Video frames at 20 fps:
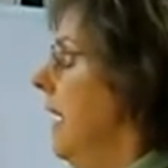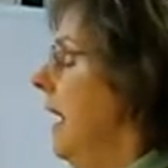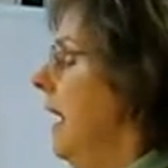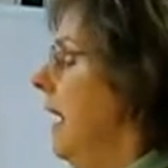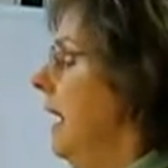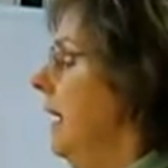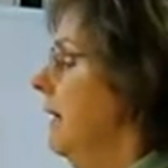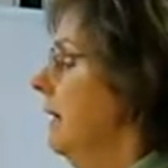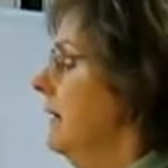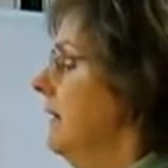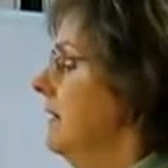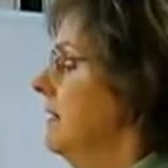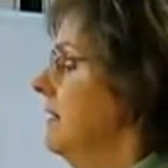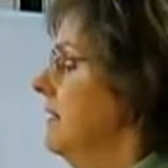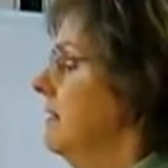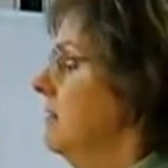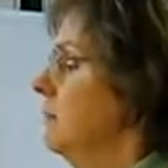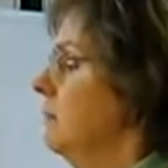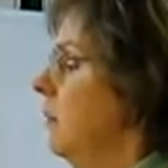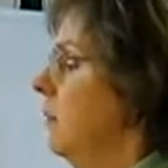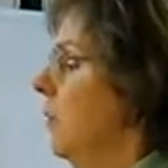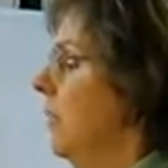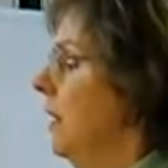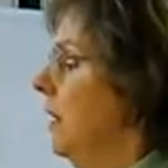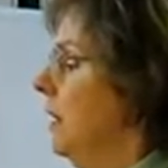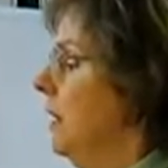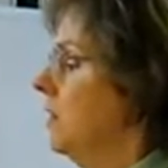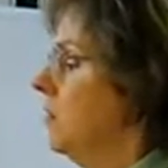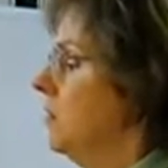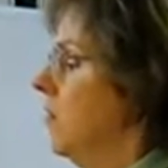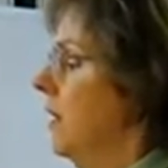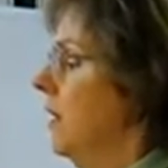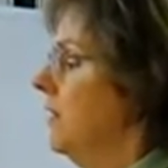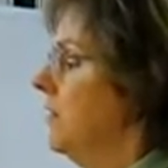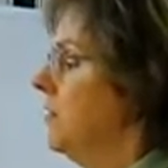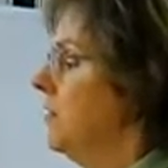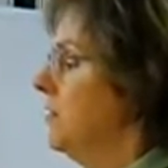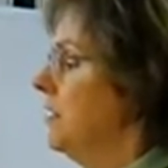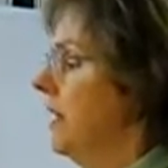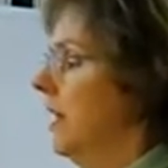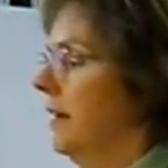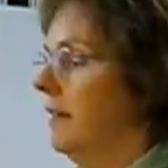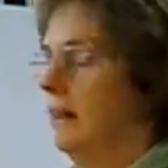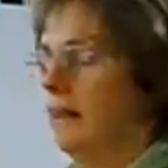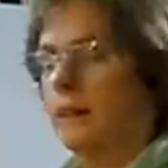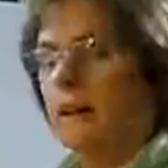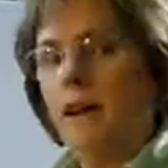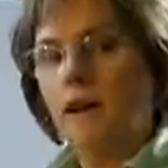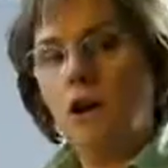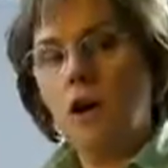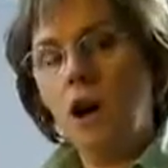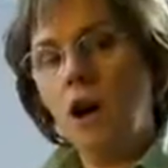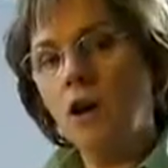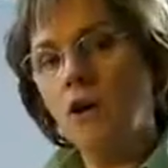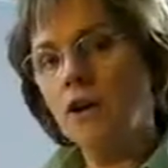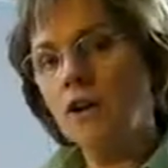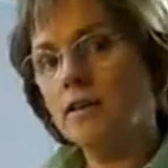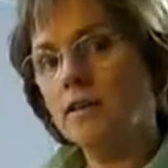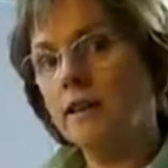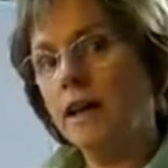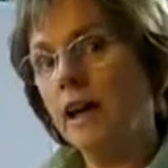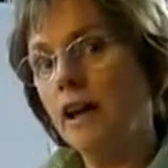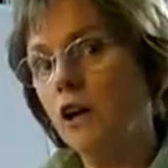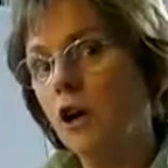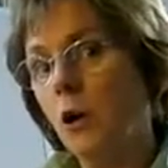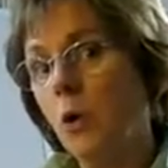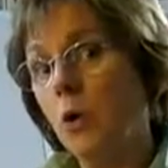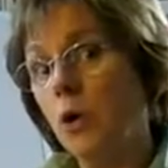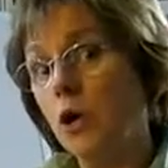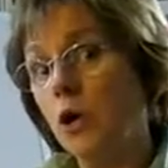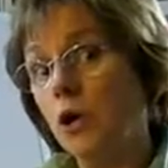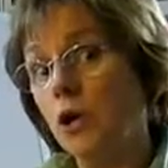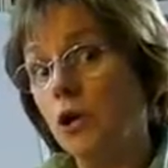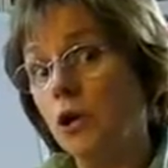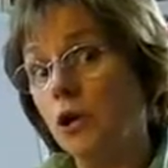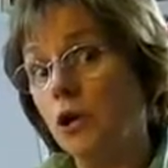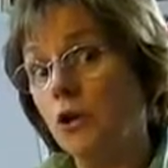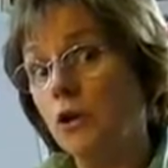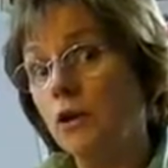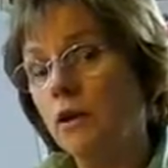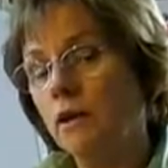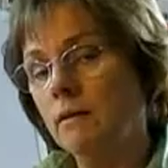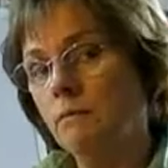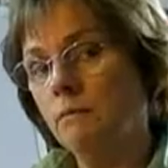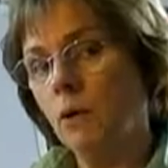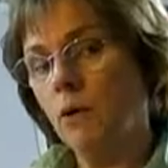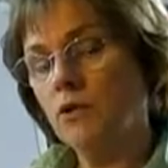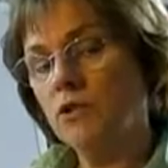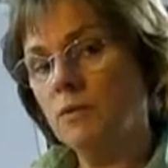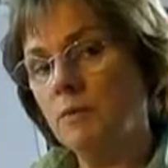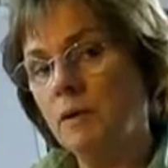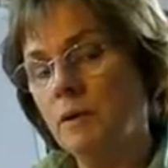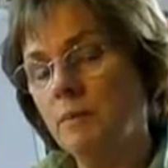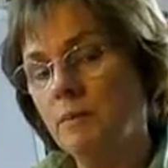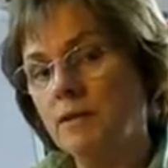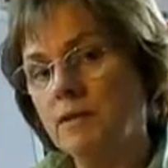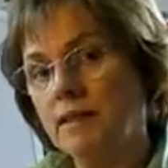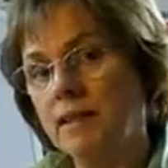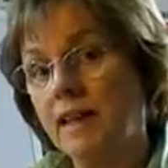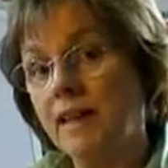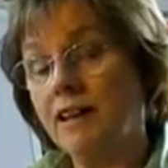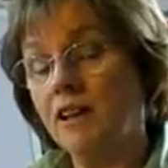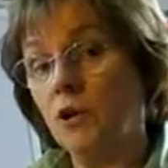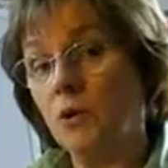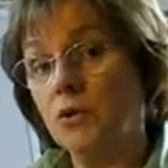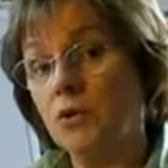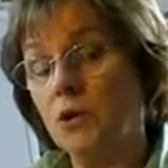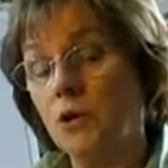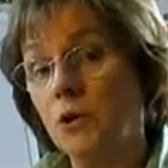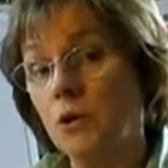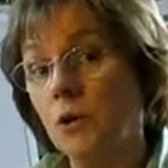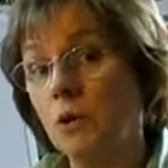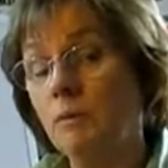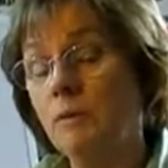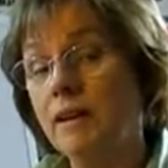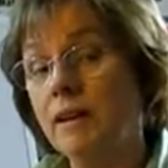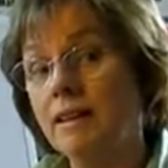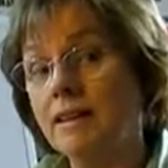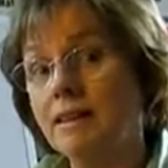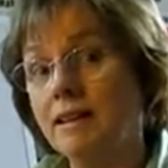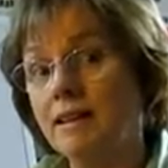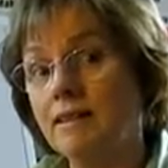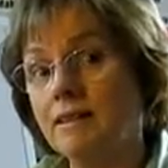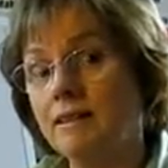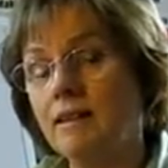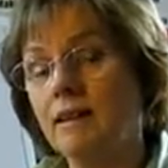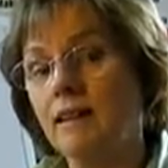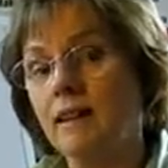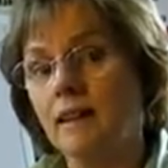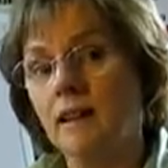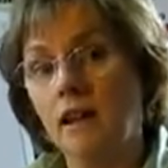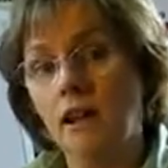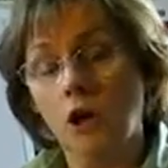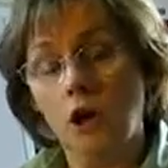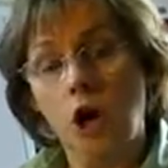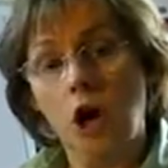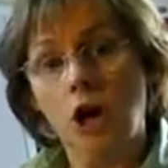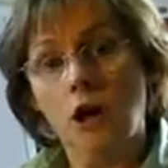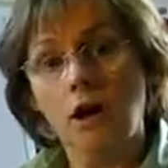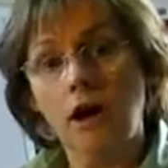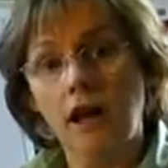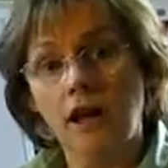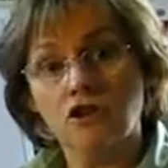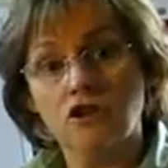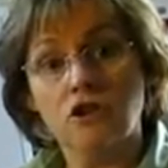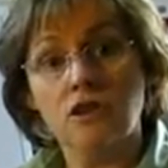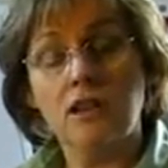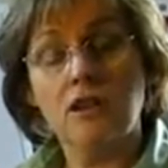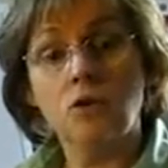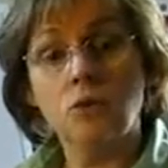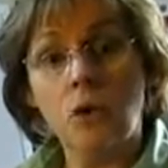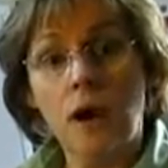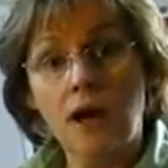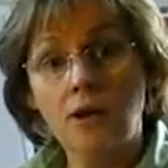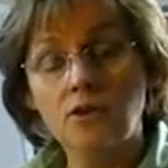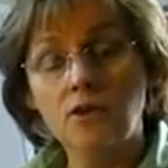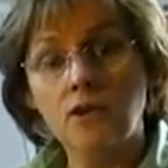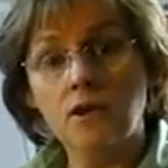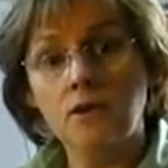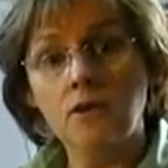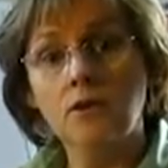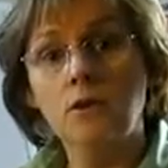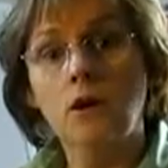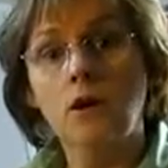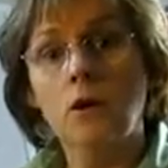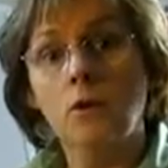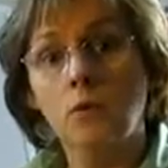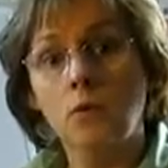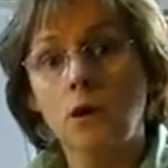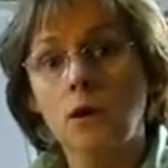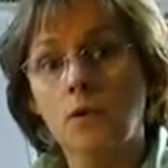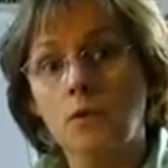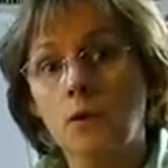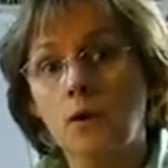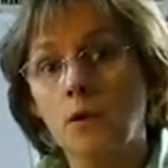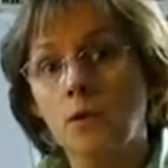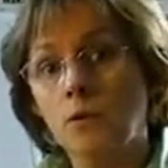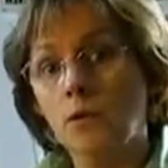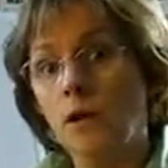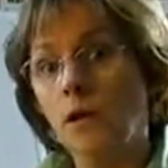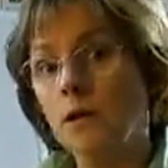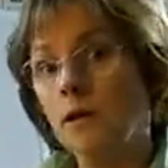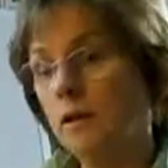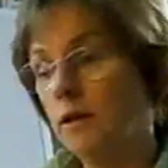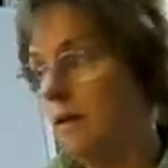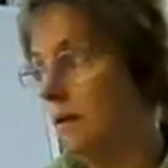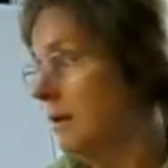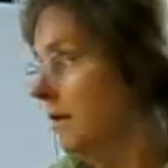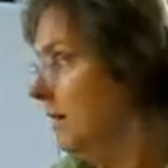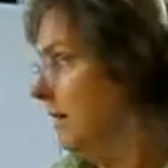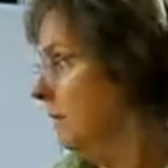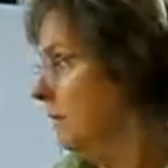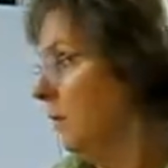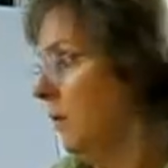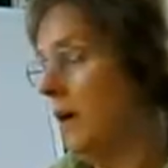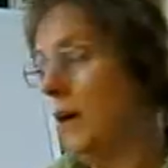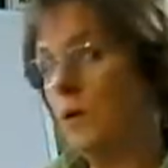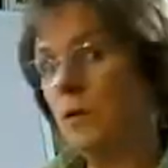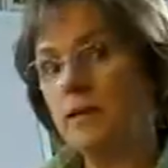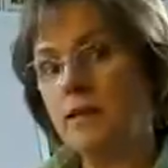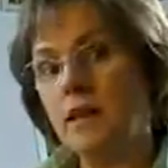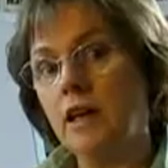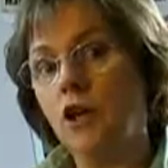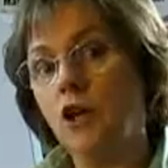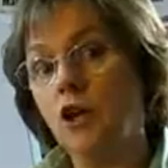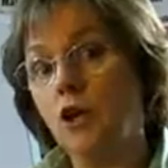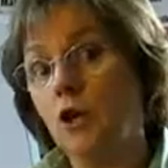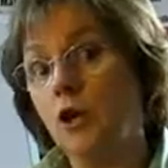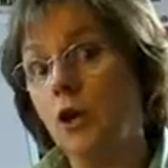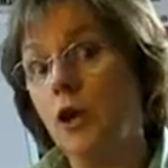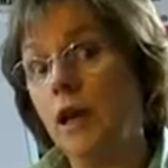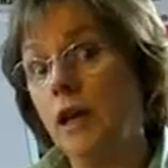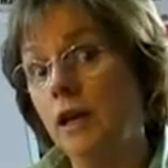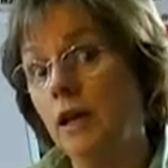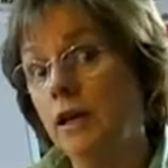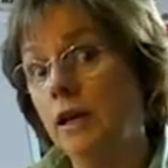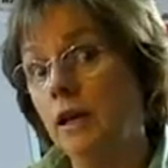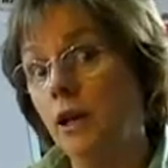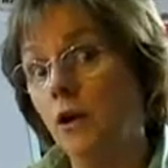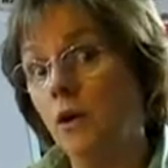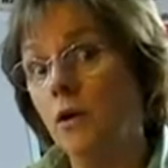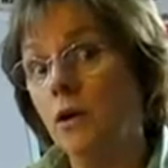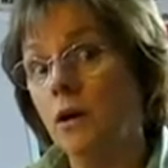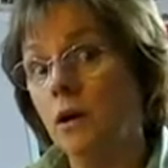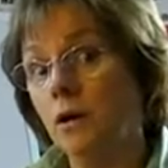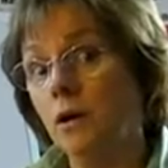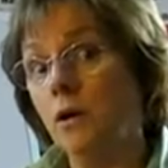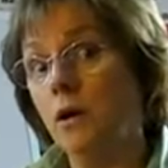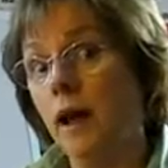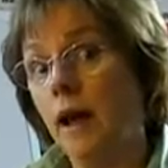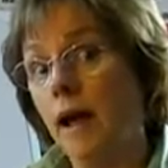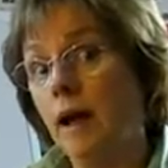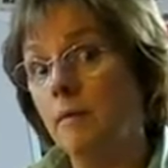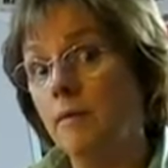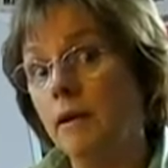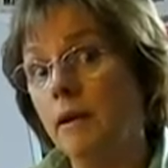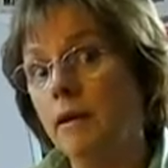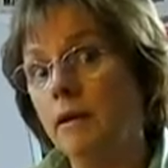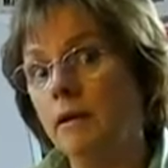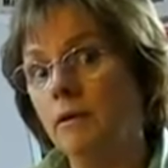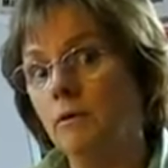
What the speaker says: And this is important that you understand the letter R does not go Most people say it goes but it doesn't. The letter R actually growls at you. R, r, r. We don't say adio, abbot.